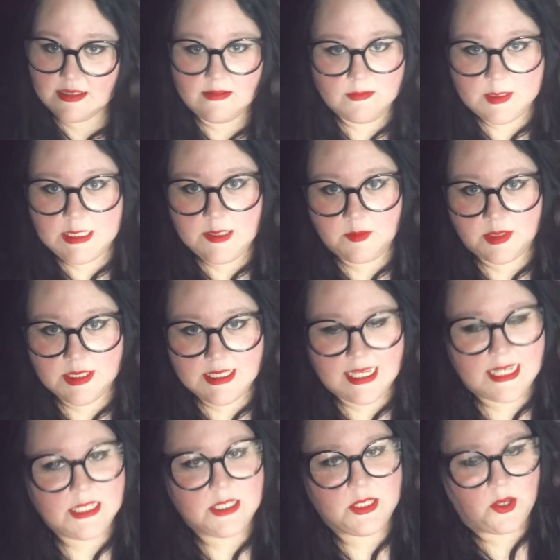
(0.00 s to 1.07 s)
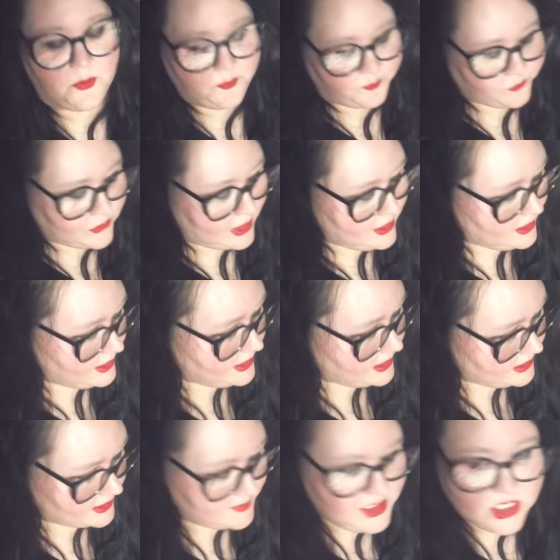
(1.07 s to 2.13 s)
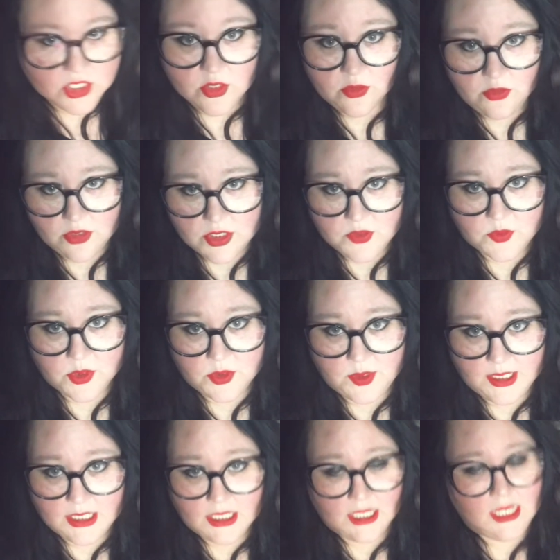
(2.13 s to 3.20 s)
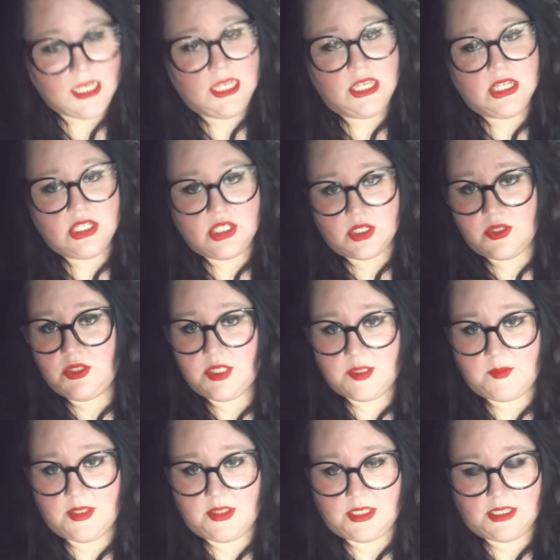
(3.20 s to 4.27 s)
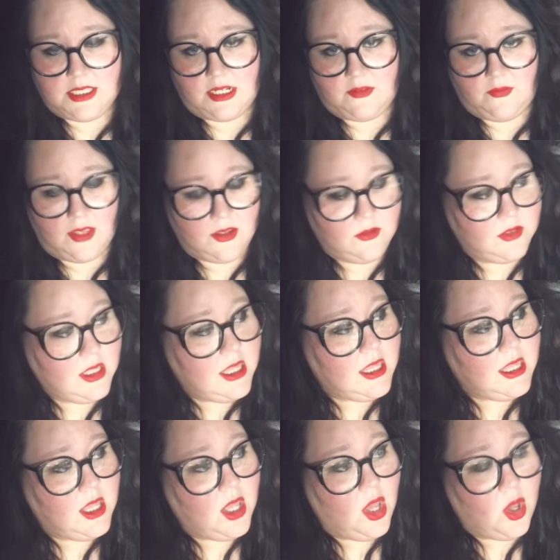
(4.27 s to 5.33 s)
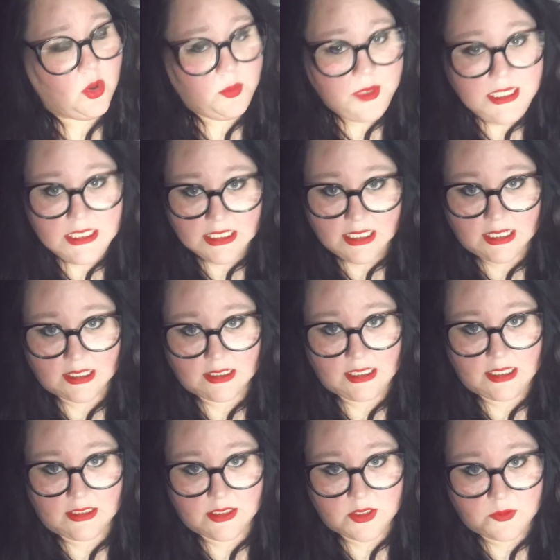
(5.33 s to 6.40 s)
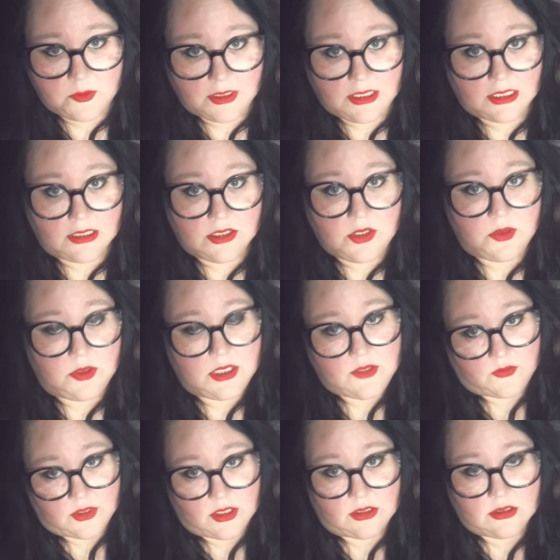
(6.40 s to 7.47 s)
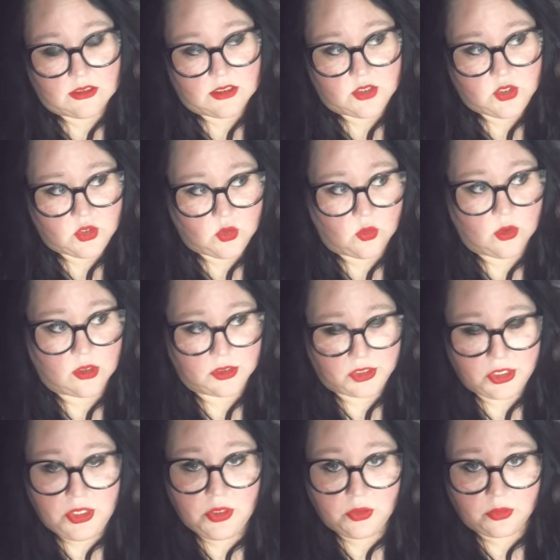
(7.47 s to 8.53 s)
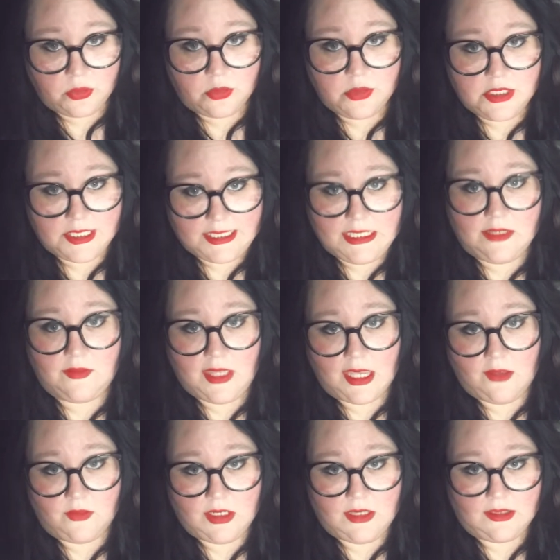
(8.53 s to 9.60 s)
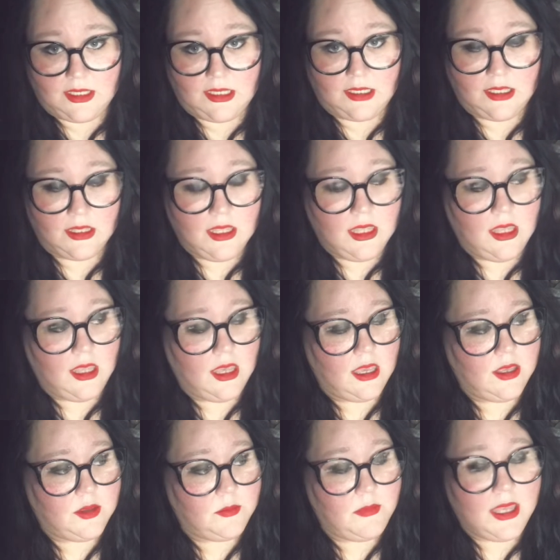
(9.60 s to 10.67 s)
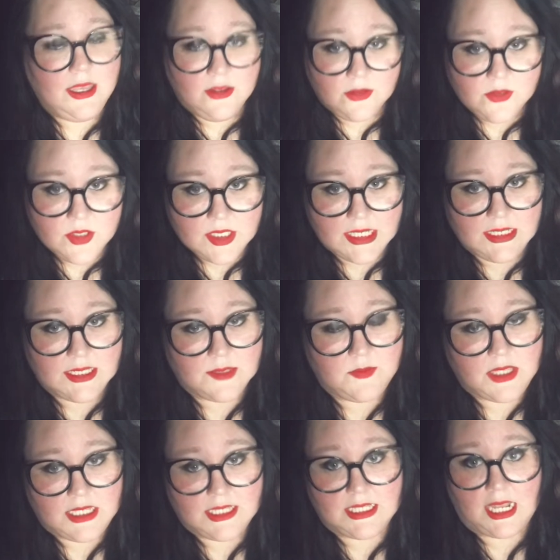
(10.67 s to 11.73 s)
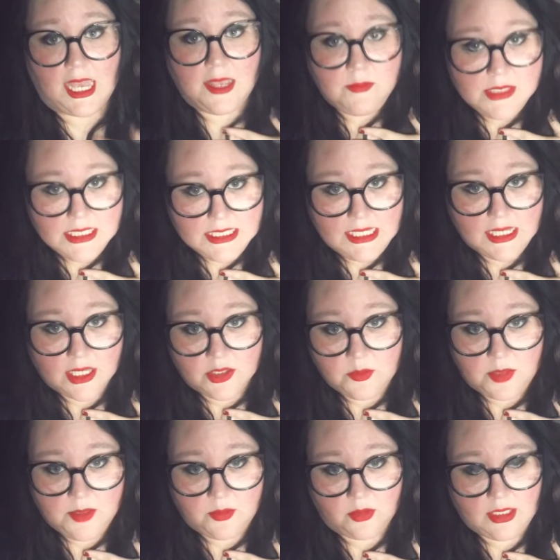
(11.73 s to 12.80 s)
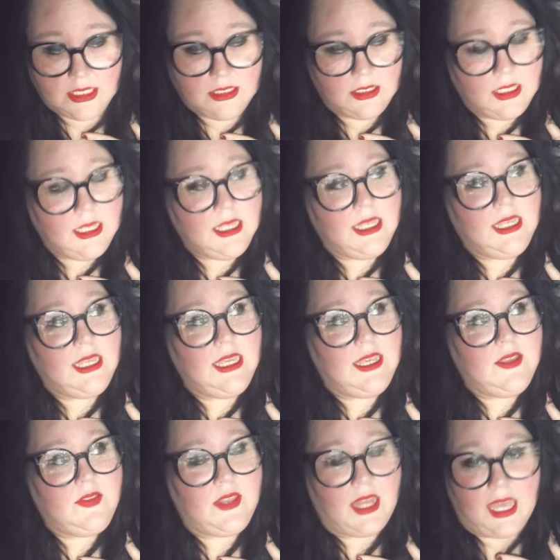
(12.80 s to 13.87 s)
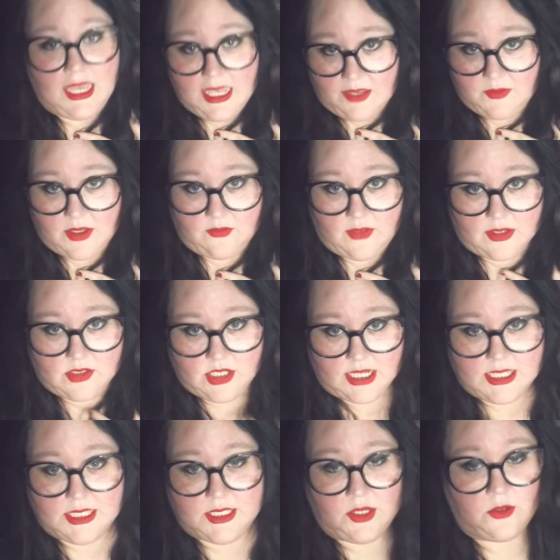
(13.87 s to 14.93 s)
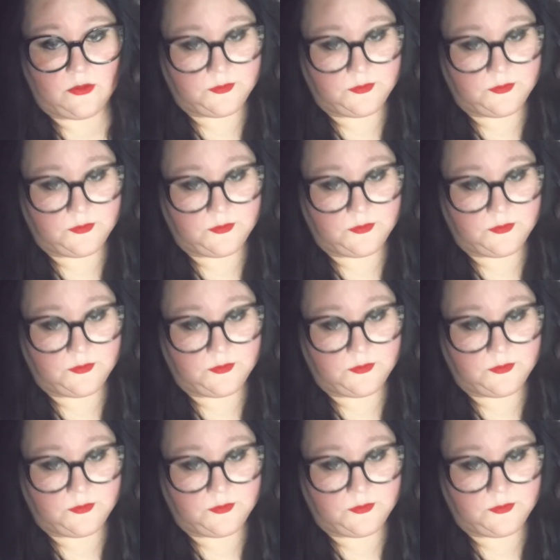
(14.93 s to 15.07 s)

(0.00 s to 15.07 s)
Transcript: as simple as that. So let me just go through this real quick, show you some of the things that I found, hoping to get out again this weekend to a different store too, to see if they have anything else and some things that I've been seeing other people get that I have not found yet. So